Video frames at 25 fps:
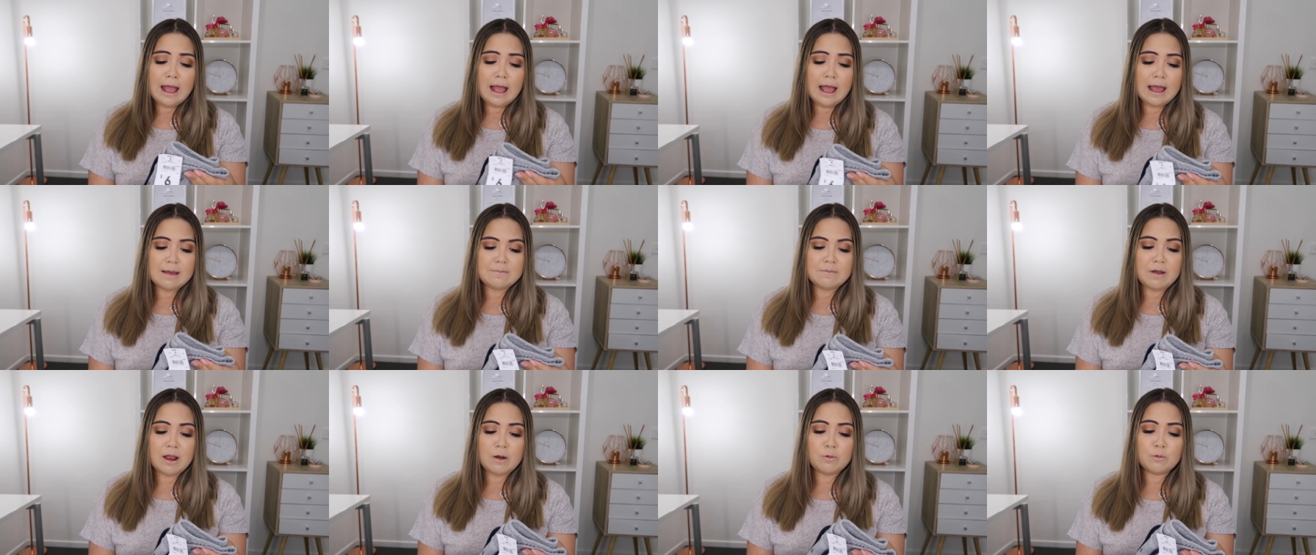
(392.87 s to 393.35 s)

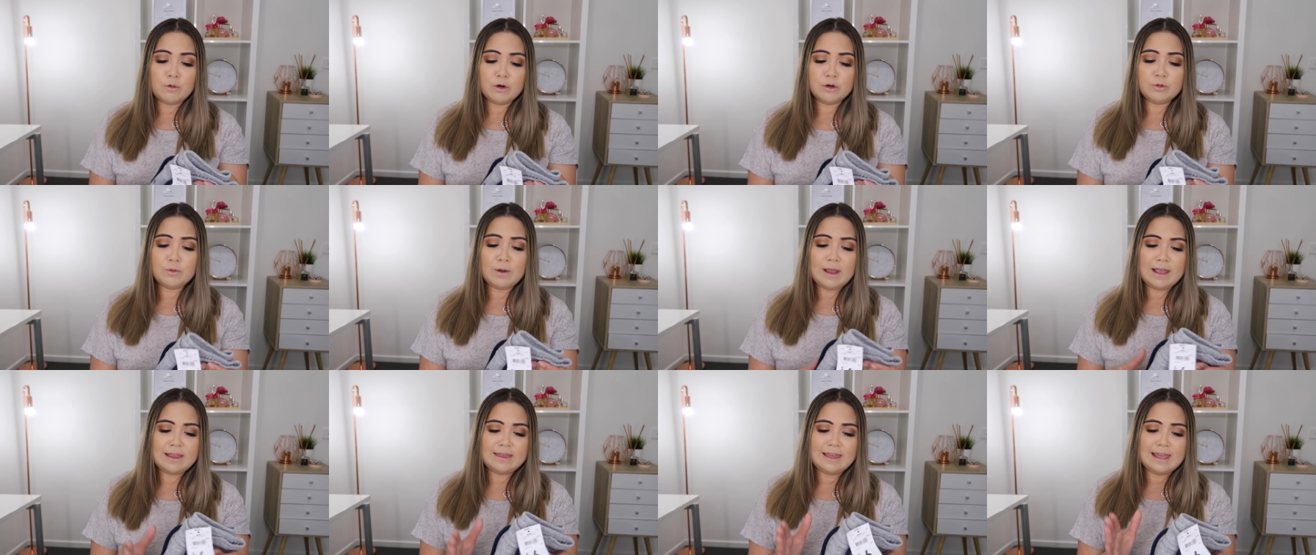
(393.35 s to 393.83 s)
Um, I
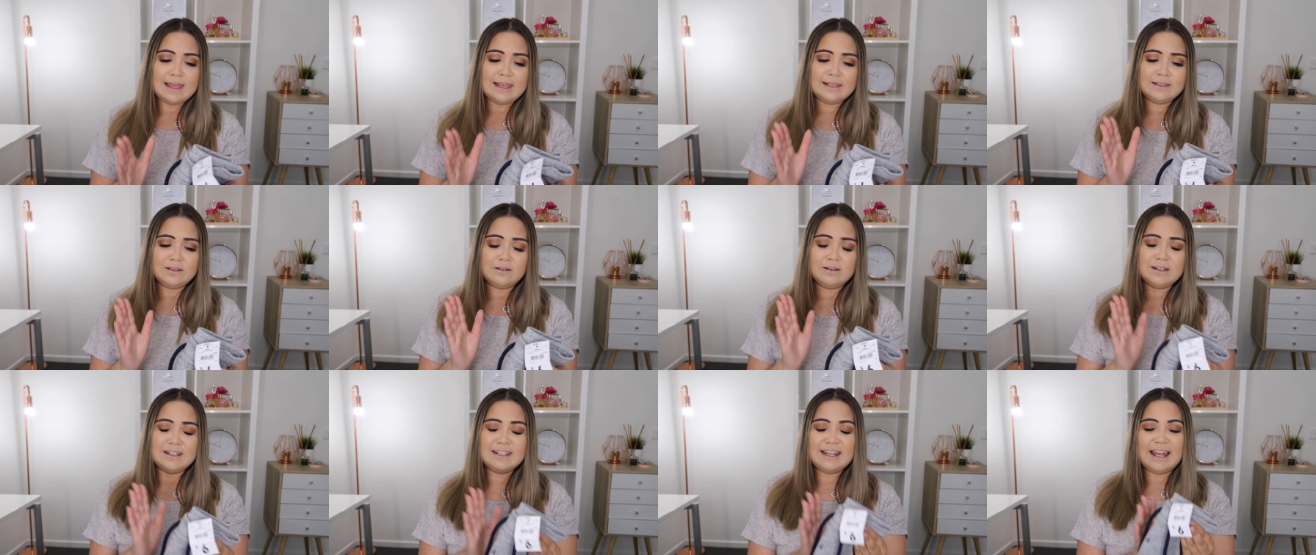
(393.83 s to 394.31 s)
would wear
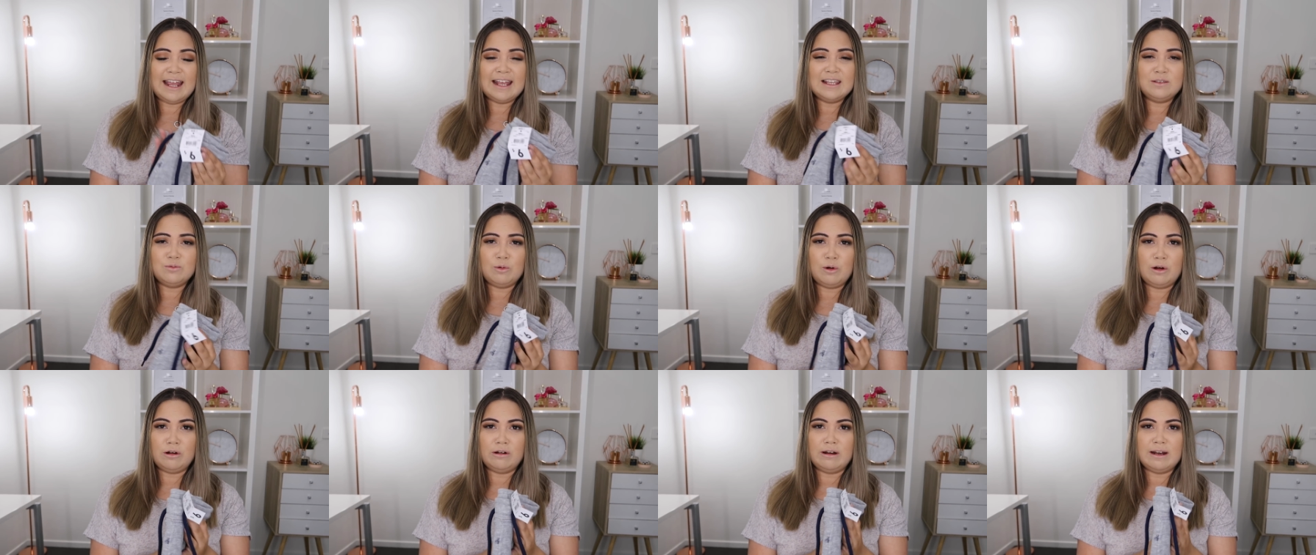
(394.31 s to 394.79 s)
these on
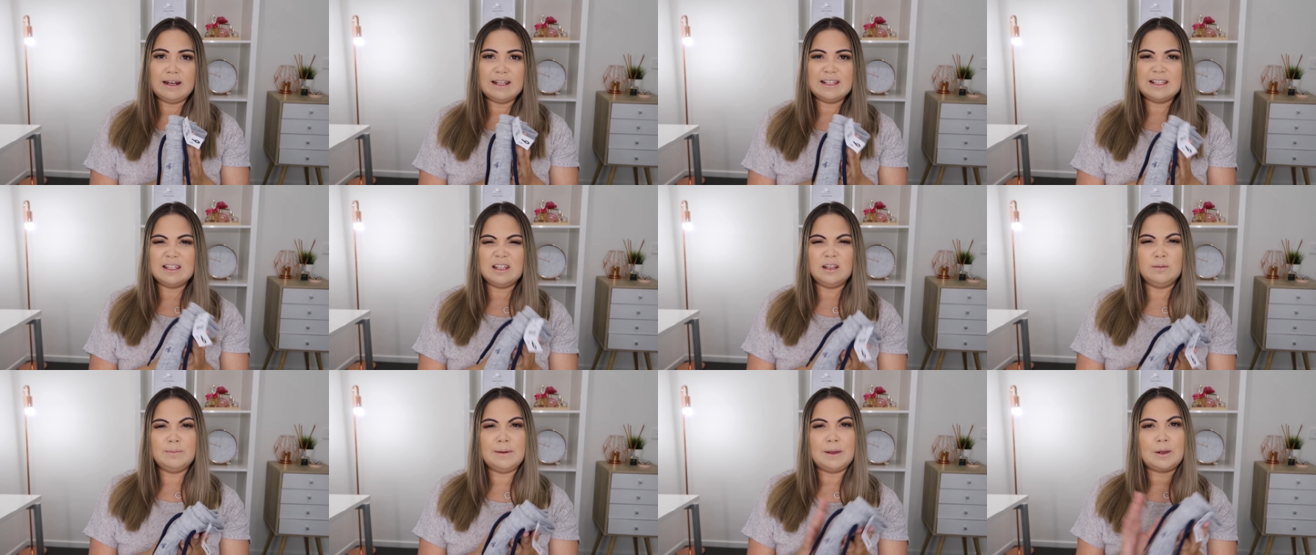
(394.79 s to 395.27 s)
days where it is a
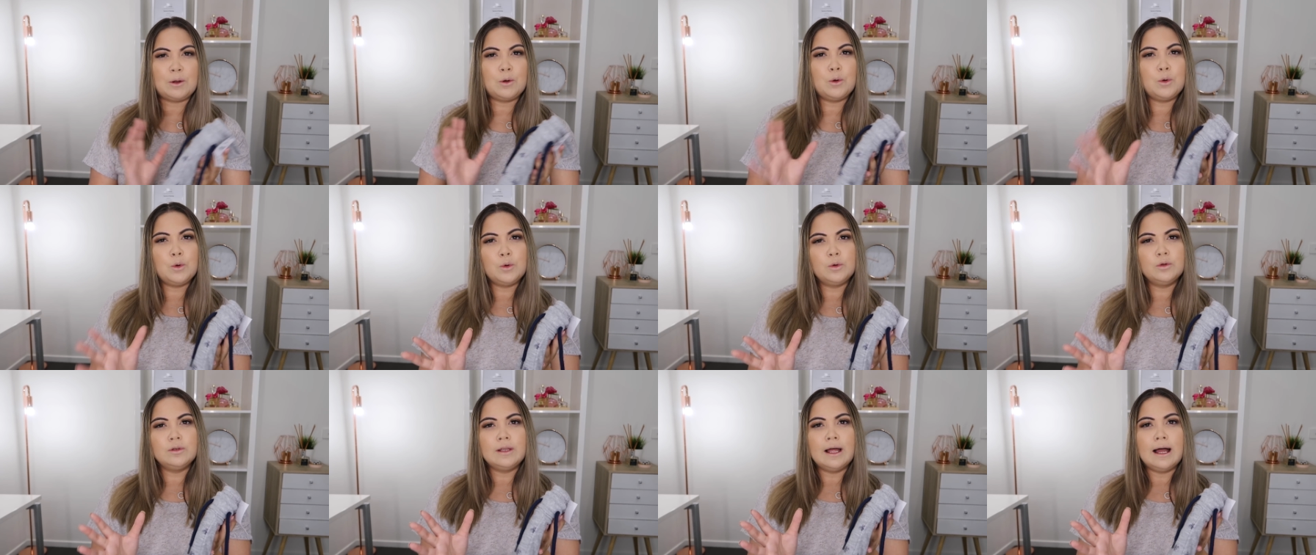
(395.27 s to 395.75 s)
little bit
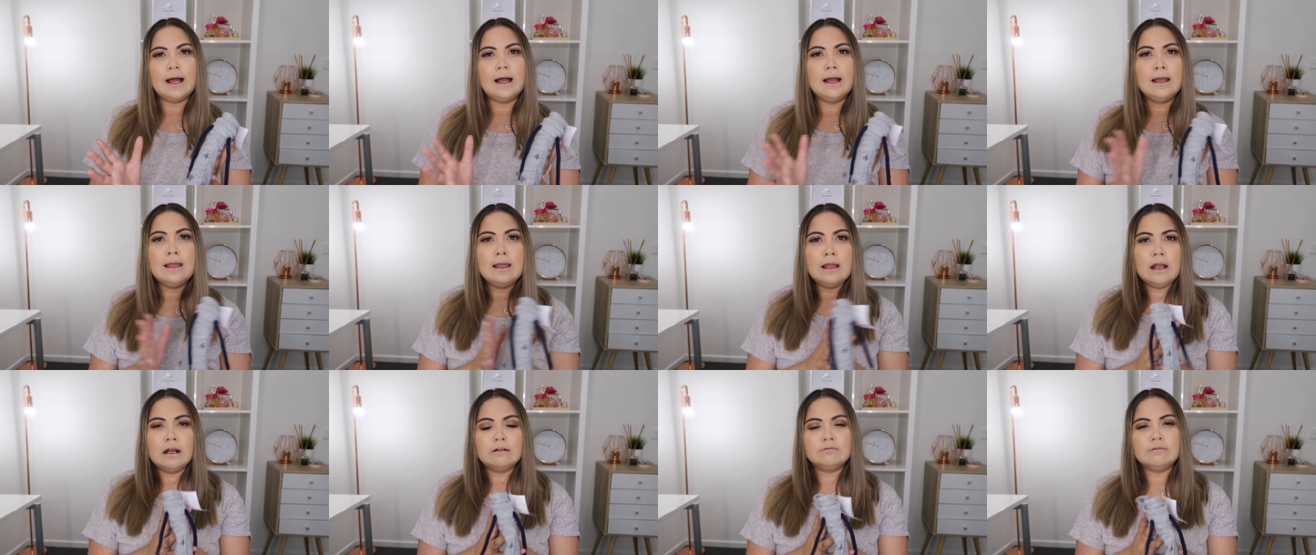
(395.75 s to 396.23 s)
cooler